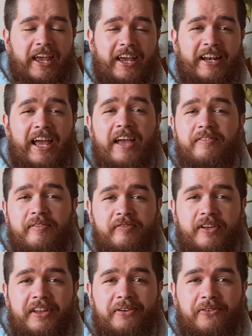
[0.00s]
And I have a
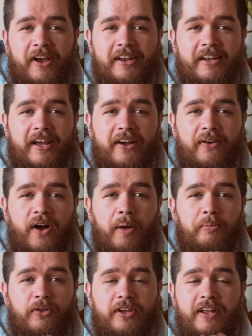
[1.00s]
feeling right now,
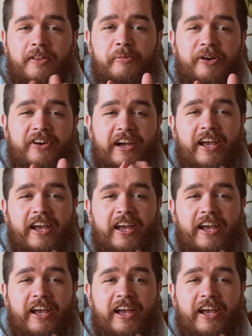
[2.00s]
I'm looking at the mirror